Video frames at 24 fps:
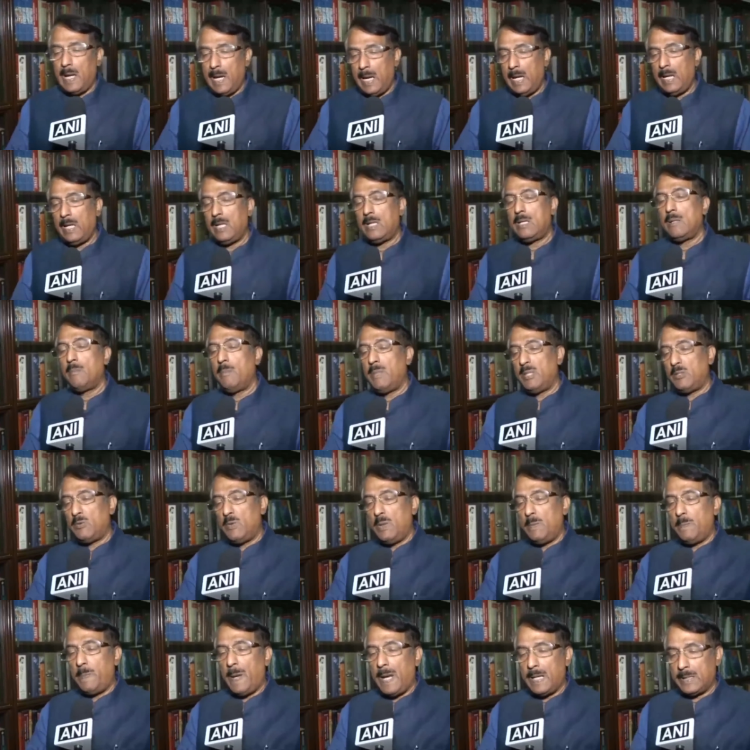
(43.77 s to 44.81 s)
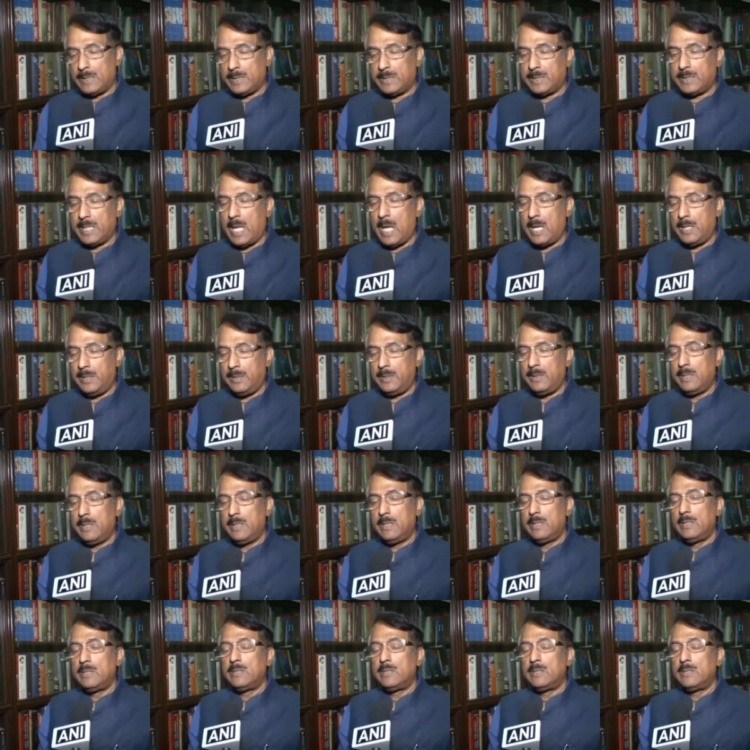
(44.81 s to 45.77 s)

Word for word: link between Pakistan